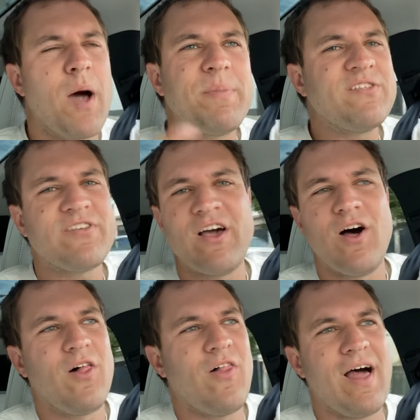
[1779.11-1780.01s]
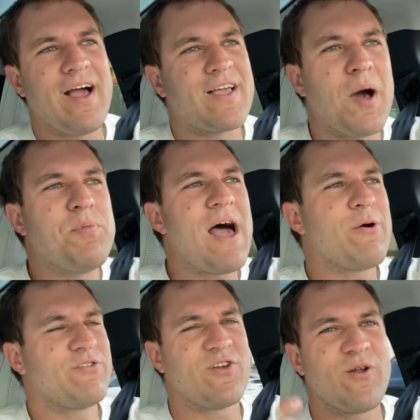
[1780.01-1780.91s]
Up until a couple
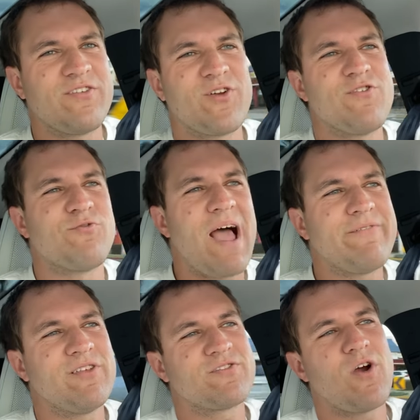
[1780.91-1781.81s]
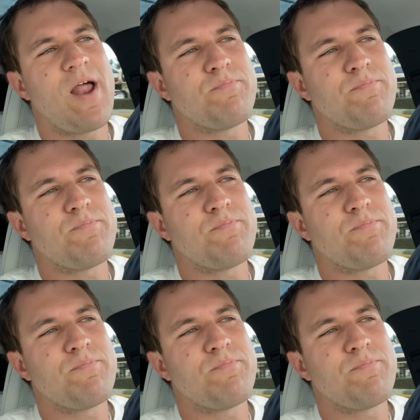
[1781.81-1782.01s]
hours ago, when I started driving this car,